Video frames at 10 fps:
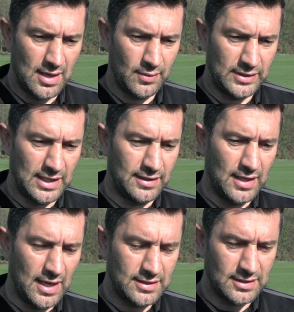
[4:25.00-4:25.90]
We did
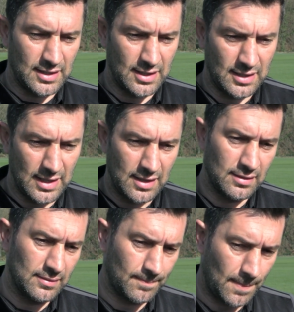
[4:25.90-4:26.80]
that, and
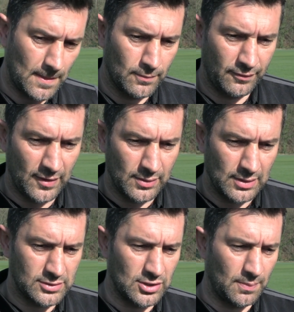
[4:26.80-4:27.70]
then we found
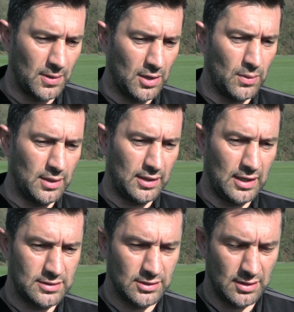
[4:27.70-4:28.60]
out Stockport wanted
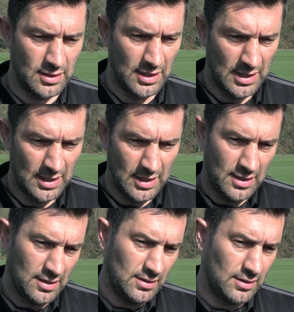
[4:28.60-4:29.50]
it, so
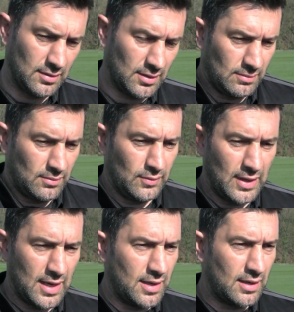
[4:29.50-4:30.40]
we
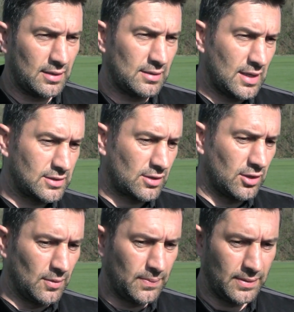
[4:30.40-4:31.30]
had to, as a
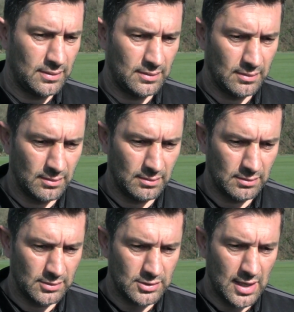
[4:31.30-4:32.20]
club,
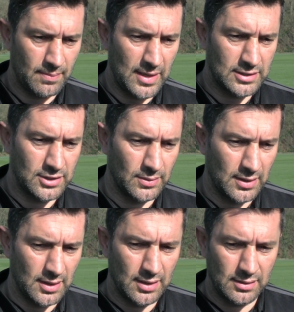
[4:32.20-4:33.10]
try and make
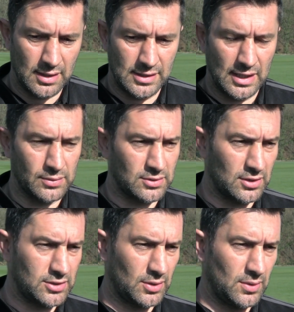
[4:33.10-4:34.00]
sure the deal was
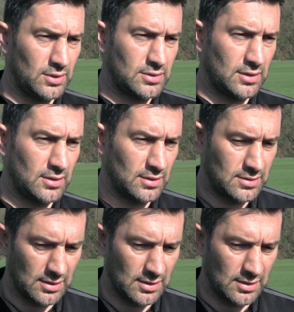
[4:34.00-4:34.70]
going to suit us, and